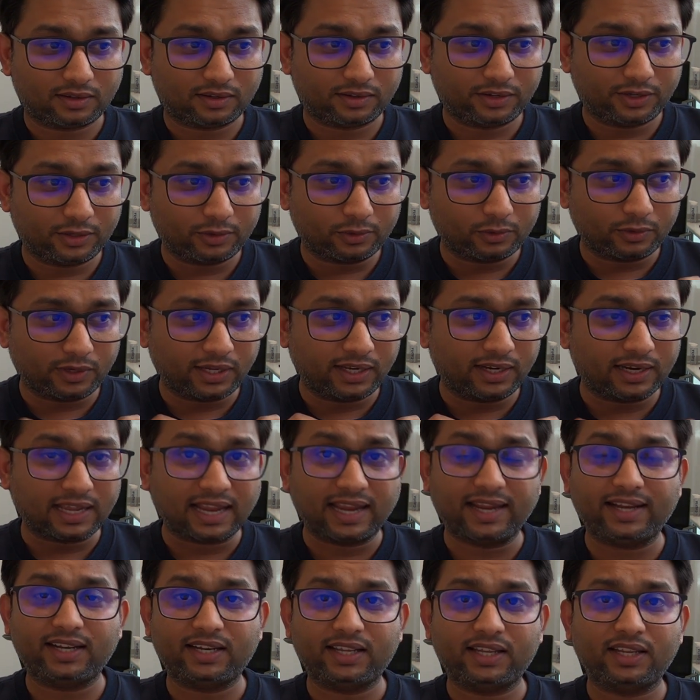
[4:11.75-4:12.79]
You know, in
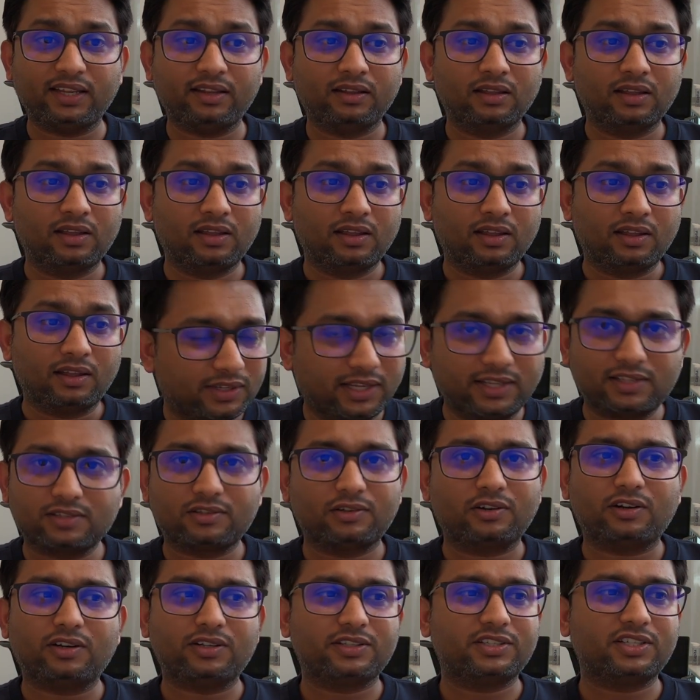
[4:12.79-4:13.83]
IT, it's
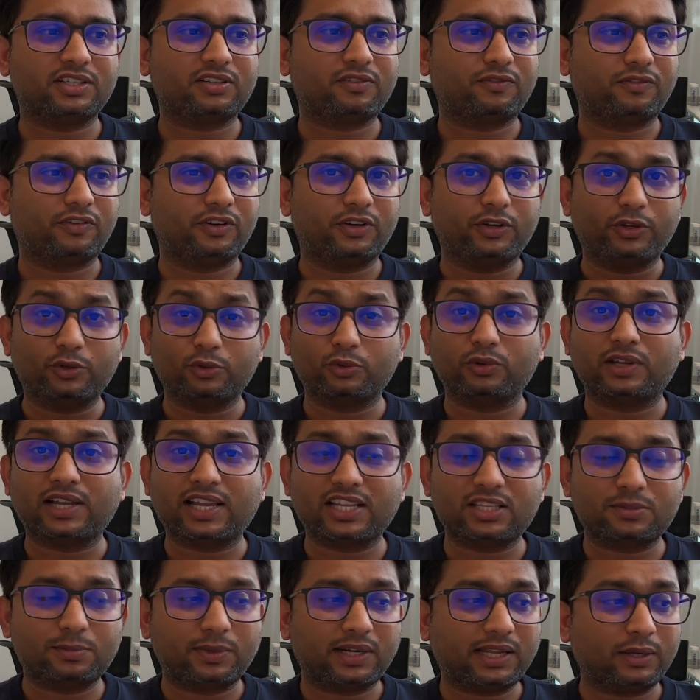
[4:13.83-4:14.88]
not just for you
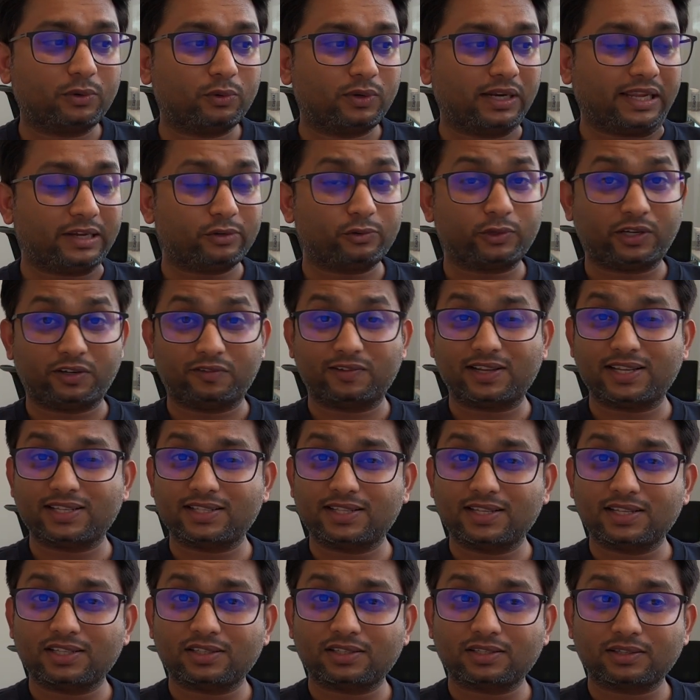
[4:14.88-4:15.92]
guys, but I would like to advise
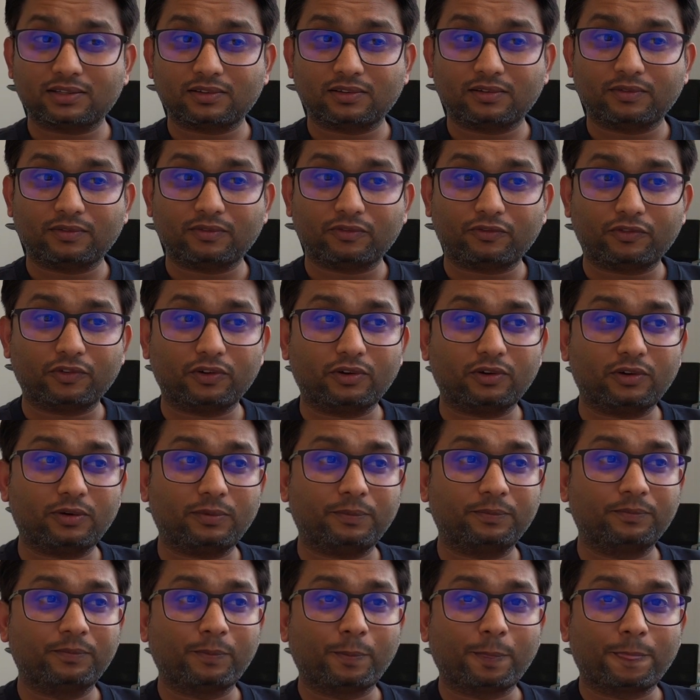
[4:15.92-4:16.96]
this for
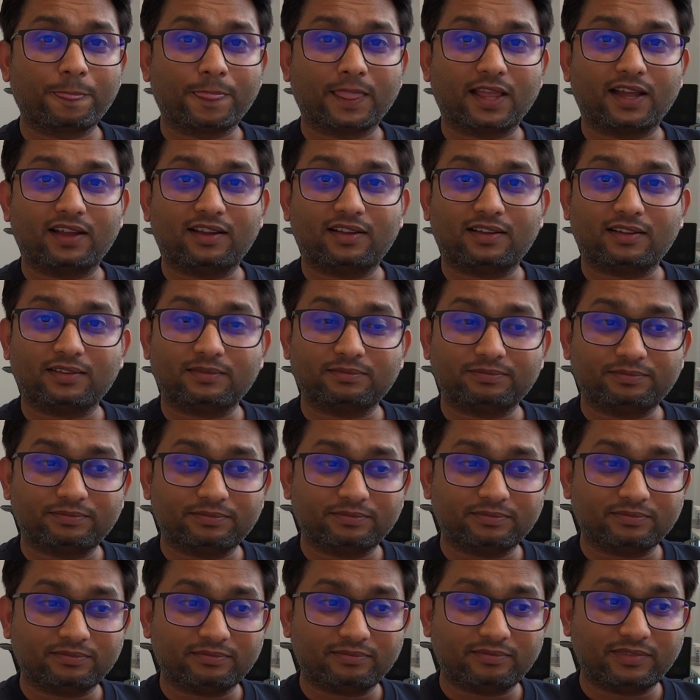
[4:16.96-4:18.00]

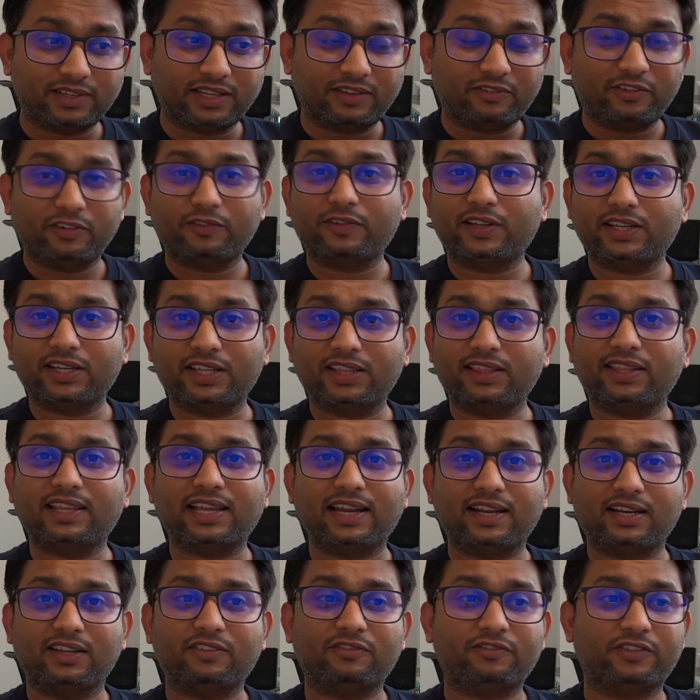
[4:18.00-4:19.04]
everyone in the
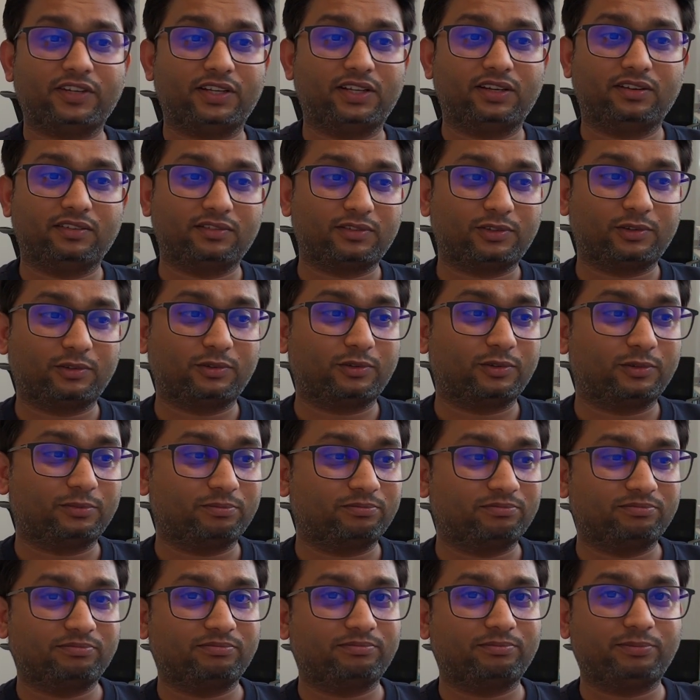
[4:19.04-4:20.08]
IT field. So
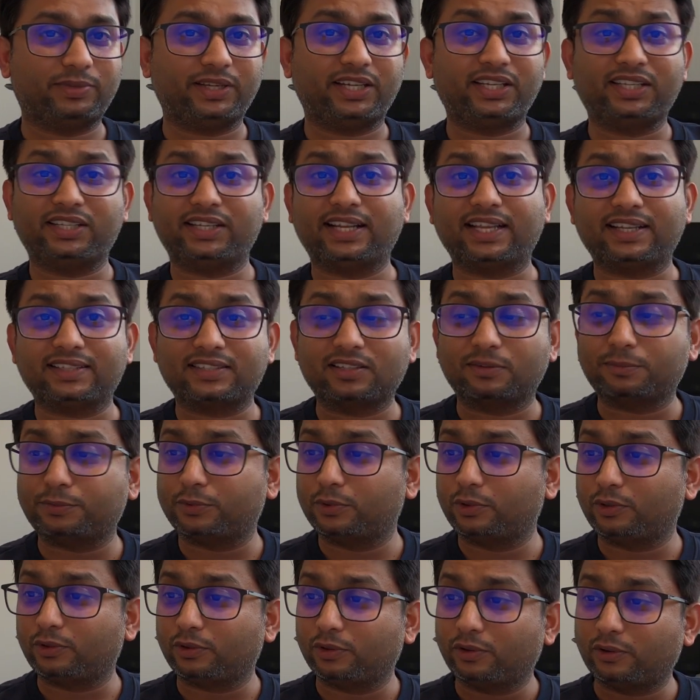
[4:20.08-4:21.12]
be it tech
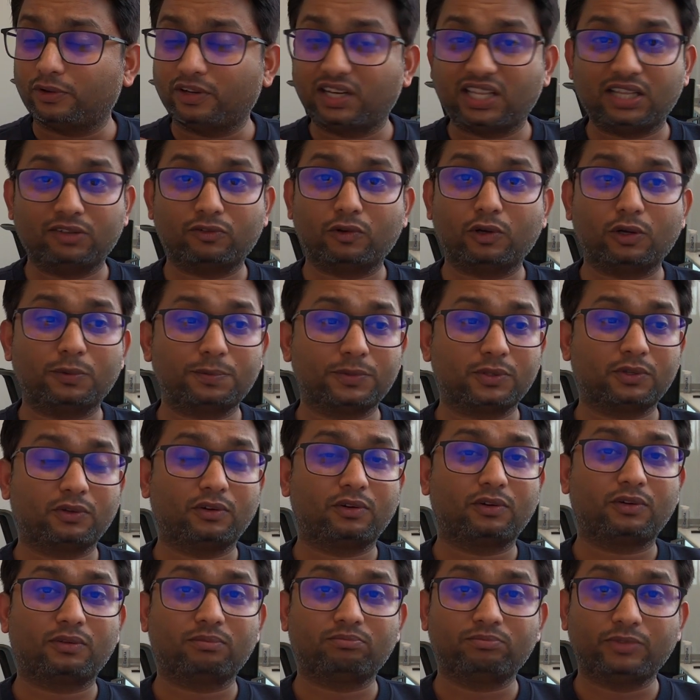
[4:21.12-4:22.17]
support or DevOps
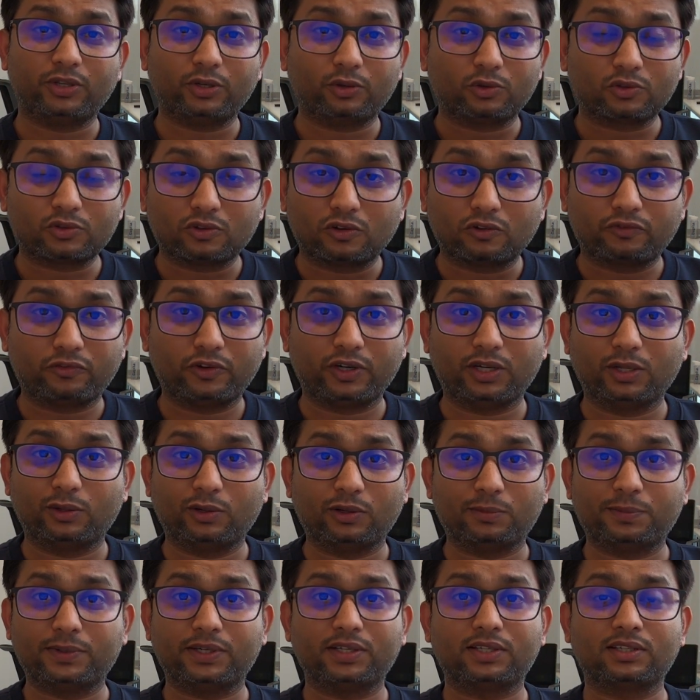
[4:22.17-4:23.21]
or, you know, software
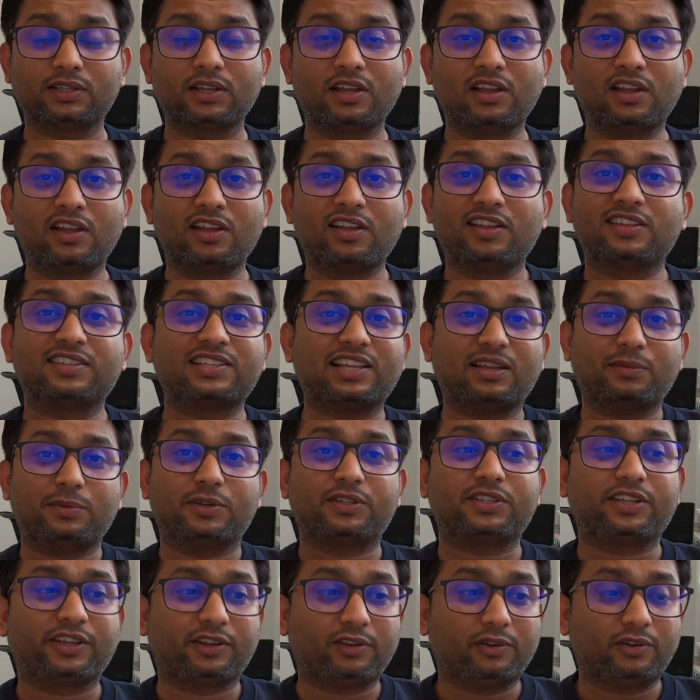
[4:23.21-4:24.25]
developers,
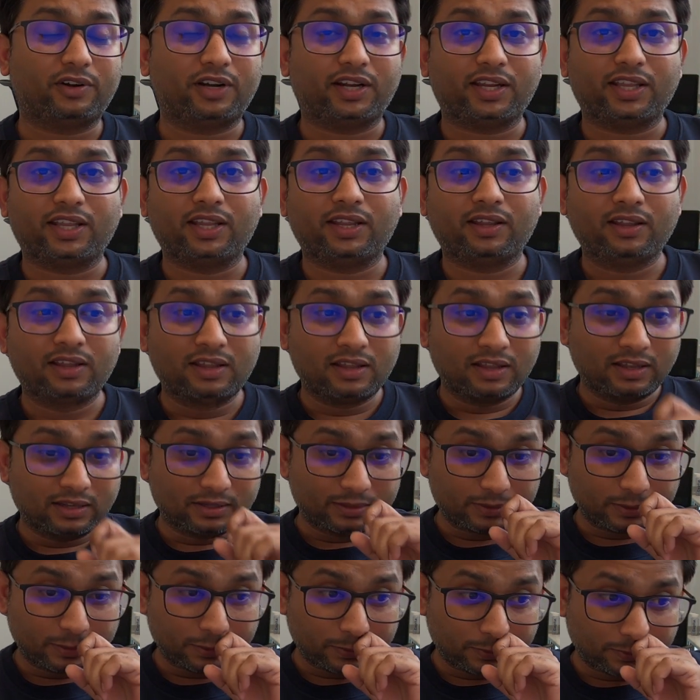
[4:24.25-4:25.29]
cybersecurity.
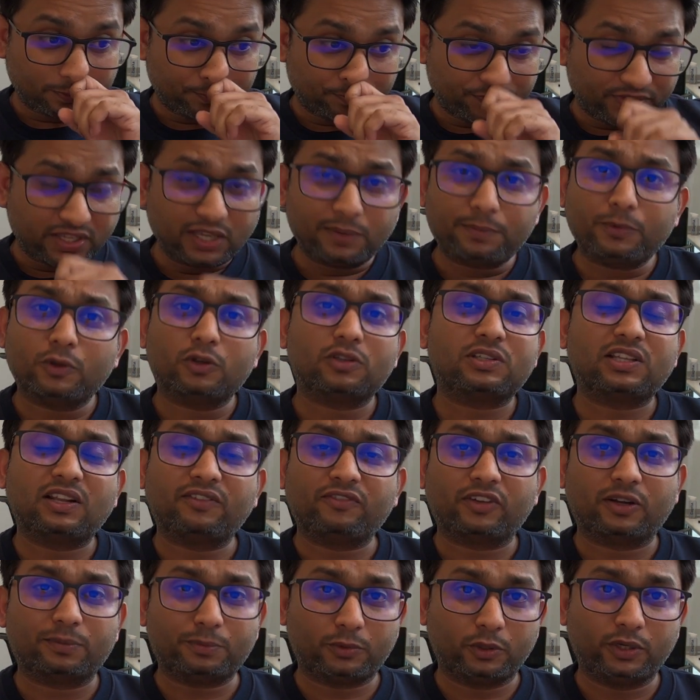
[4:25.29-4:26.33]
So keep yourself
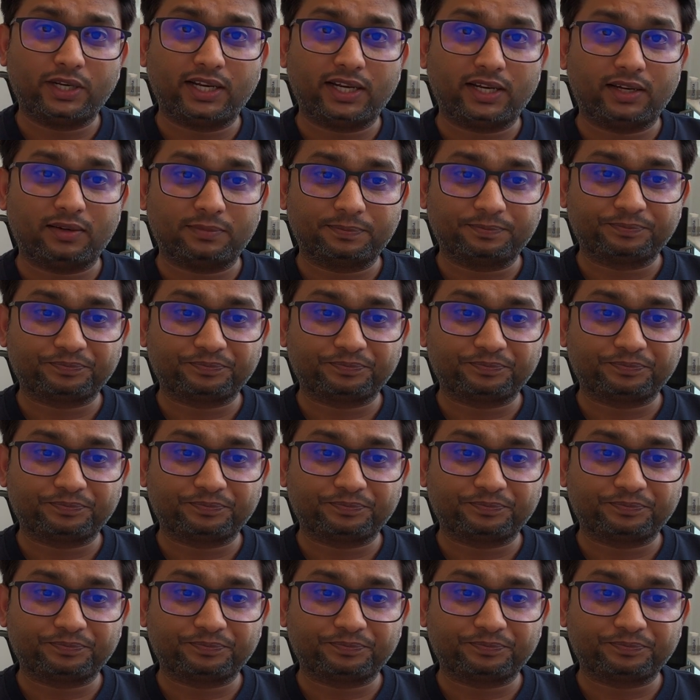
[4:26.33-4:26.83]
up to date.